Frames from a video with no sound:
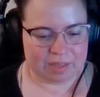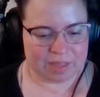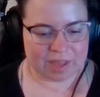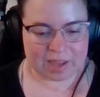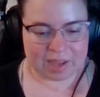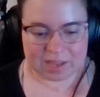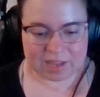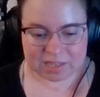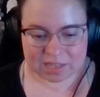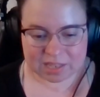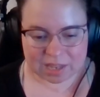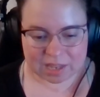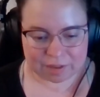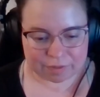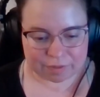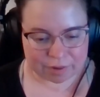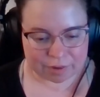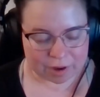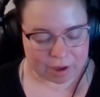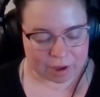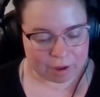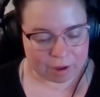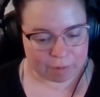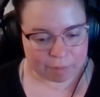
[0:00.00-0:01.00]
the asking for
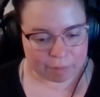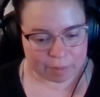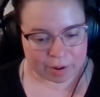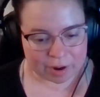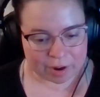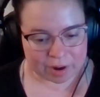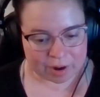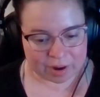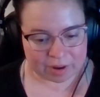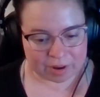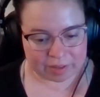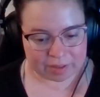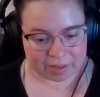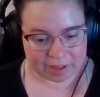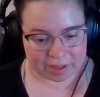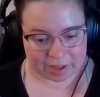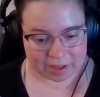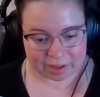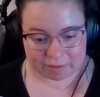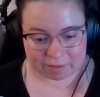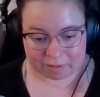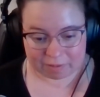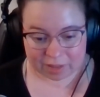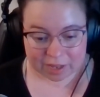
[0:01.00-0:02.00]
help part,
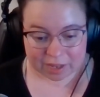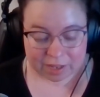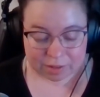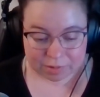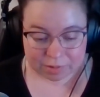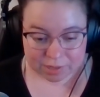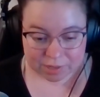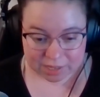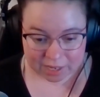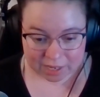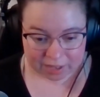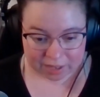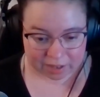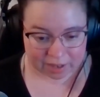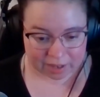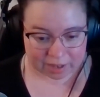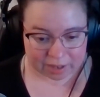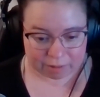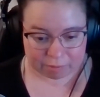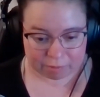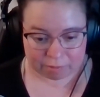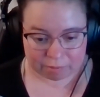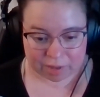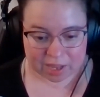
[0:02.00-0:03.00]
like you said,
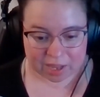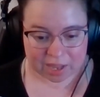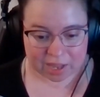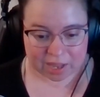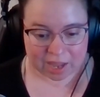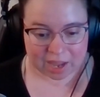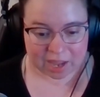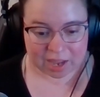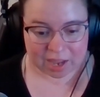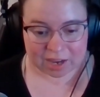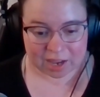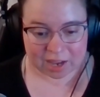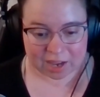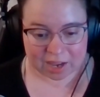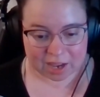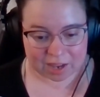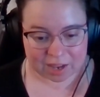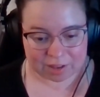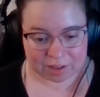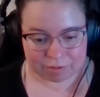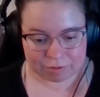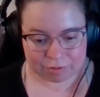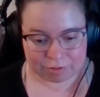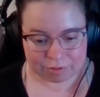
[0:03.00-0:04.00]
like we
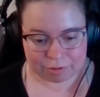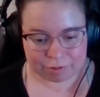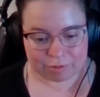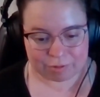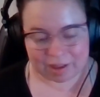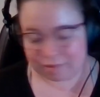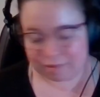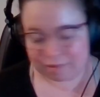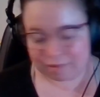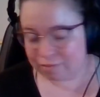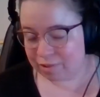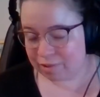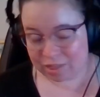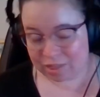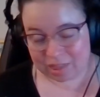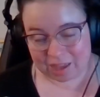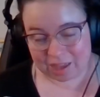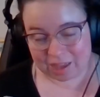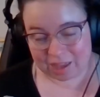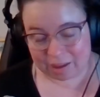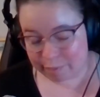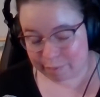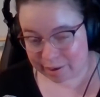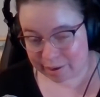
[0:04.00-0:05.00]
cannot do
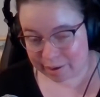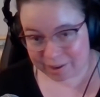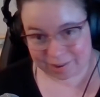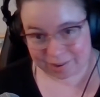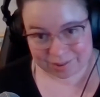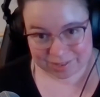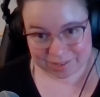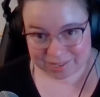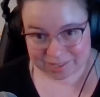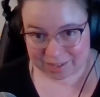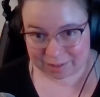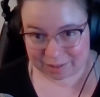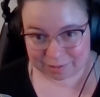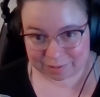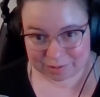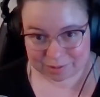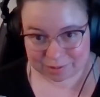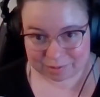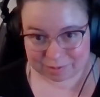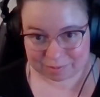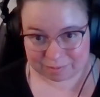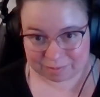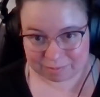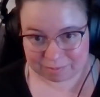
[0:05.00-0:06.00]
everything by
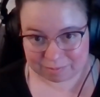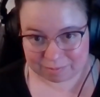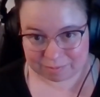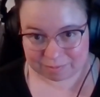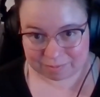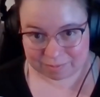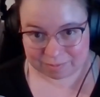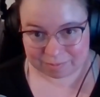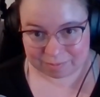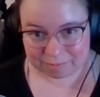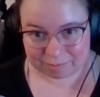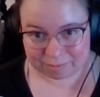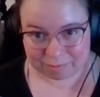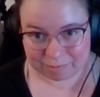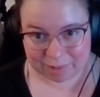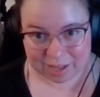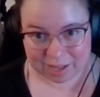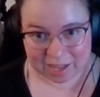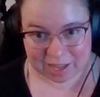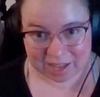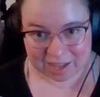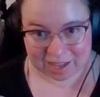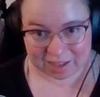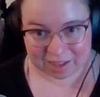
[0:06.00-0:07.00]
ourselves. We
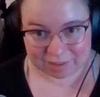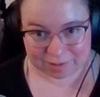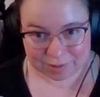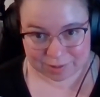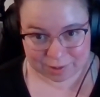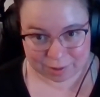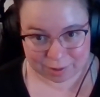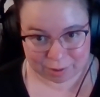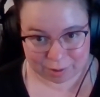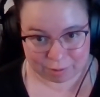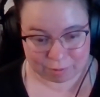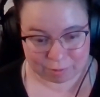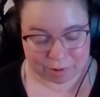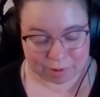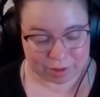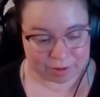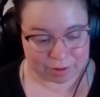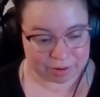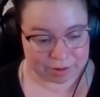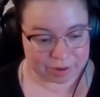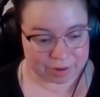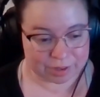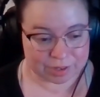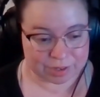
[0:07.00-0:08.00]
can't. So
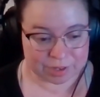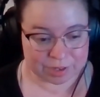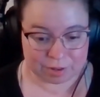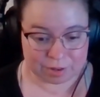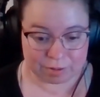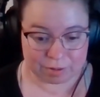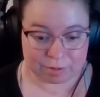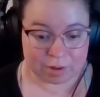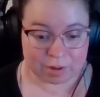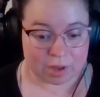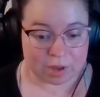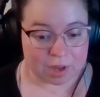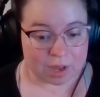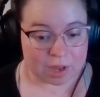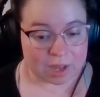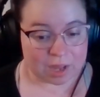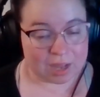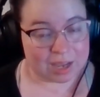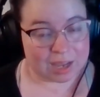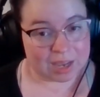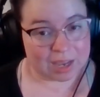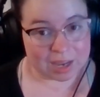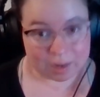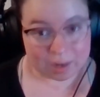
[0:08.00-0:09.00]
whether it's you
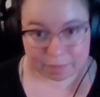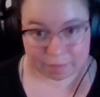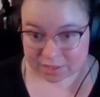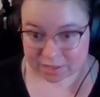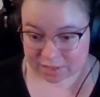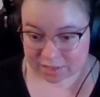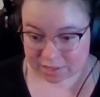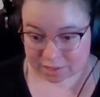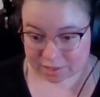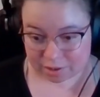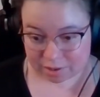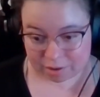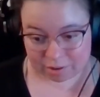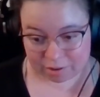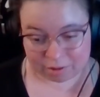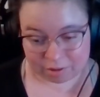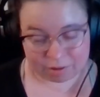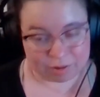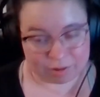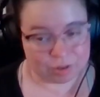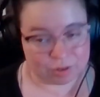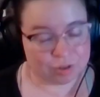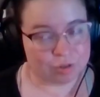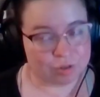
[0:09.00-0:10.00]
get a business
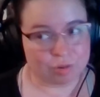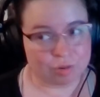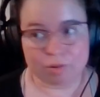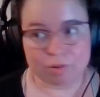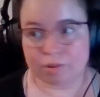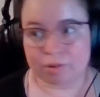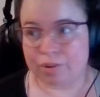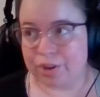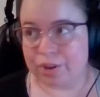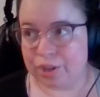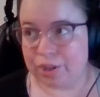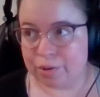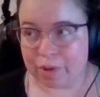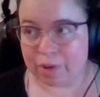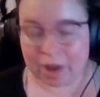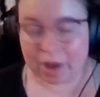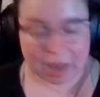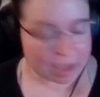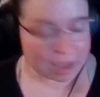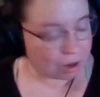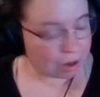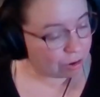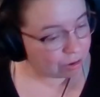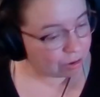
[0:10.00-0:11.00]
coach or you
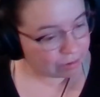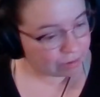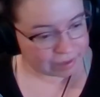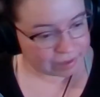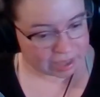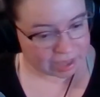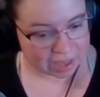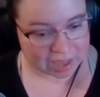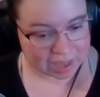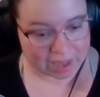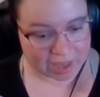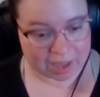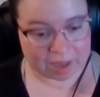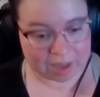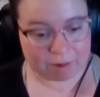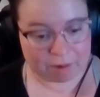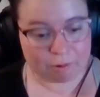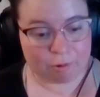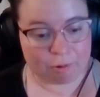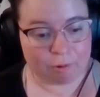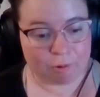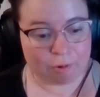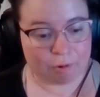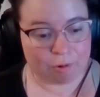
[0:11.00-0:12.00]
hire a VA
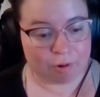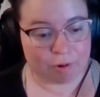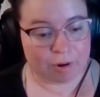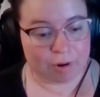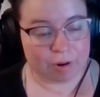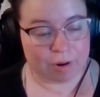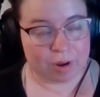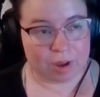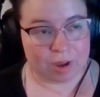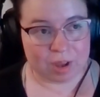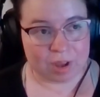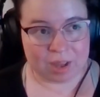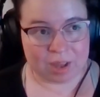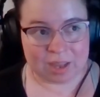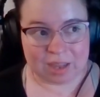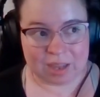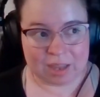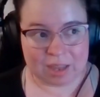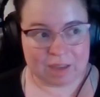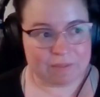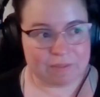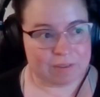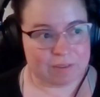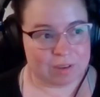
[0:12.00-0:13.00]
or
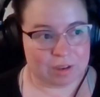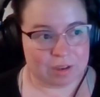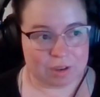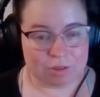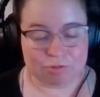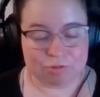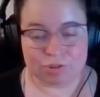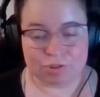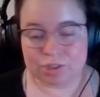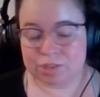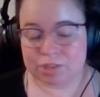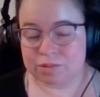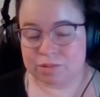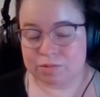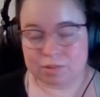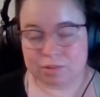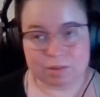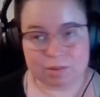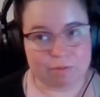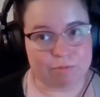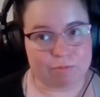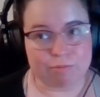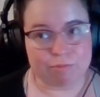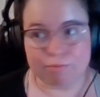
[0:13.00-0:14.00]
even you just
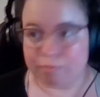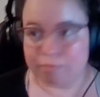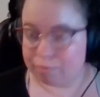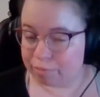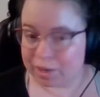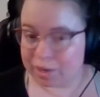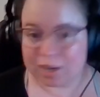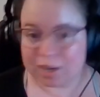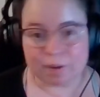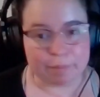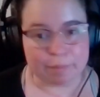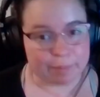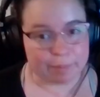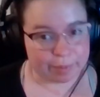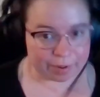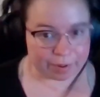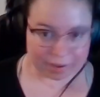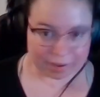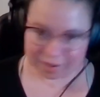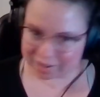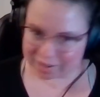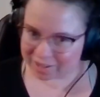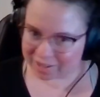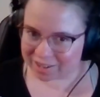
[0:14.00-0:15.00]
read a
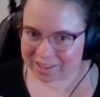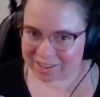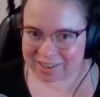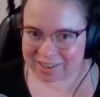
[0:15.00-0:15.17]
book,